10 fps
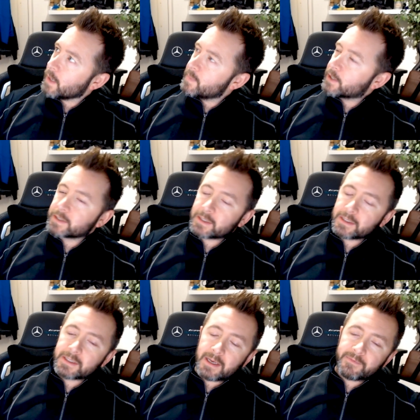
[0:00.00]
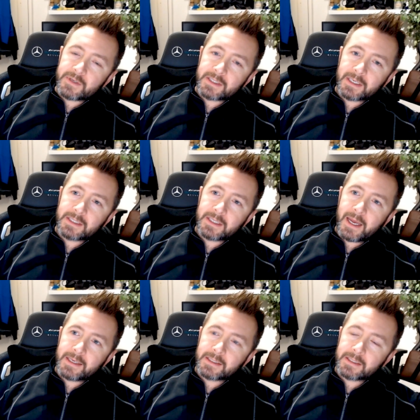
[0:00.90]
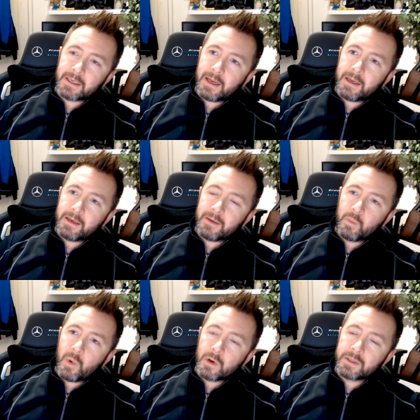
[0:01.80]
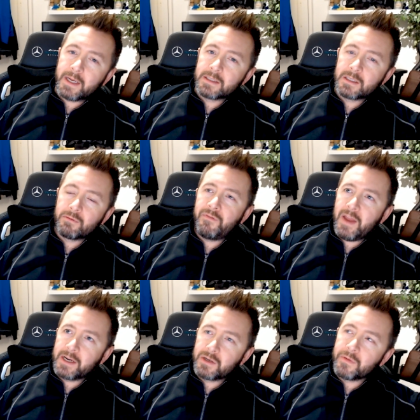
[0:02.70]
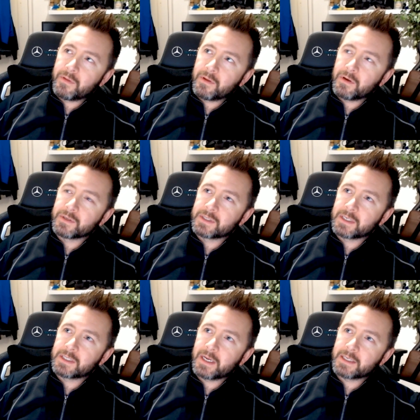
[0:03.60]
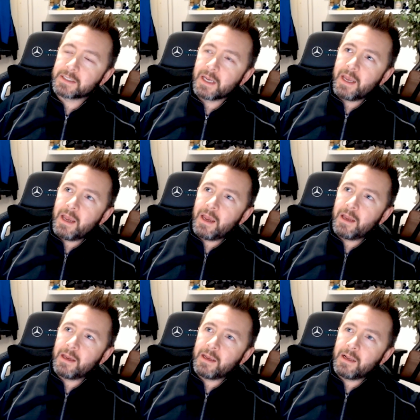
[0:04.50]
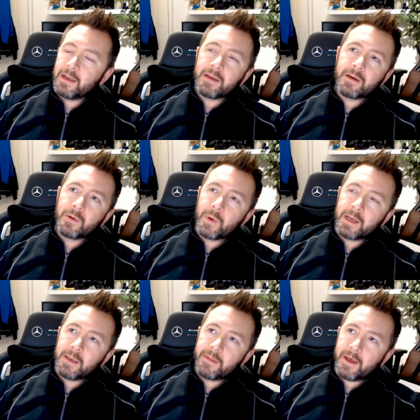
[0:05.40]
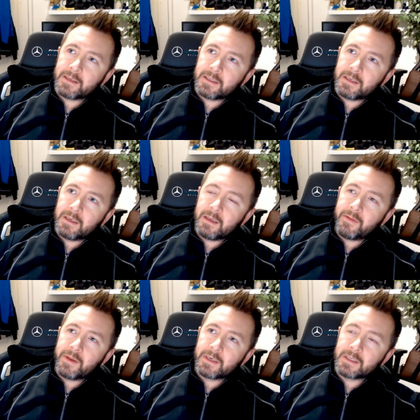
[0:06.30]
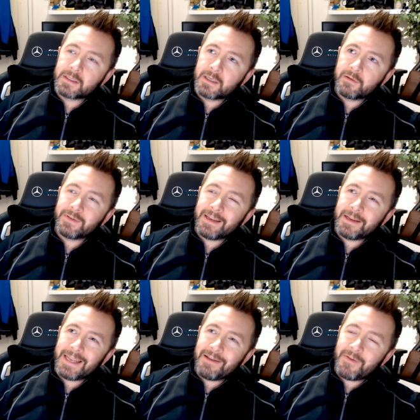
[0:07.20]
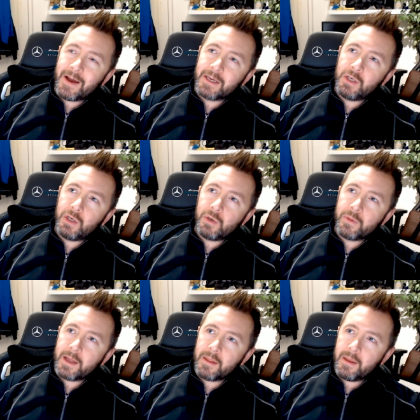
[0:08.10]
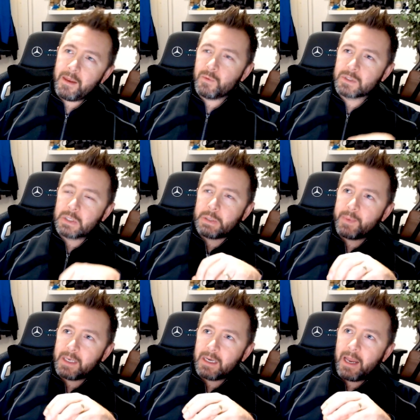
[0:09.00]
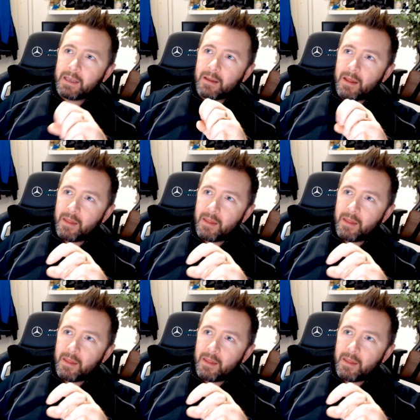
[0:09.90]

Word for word: Because after 6 years, one tends to reflect on 6 years in a way that you think to yourself, if I knew that it was going to be like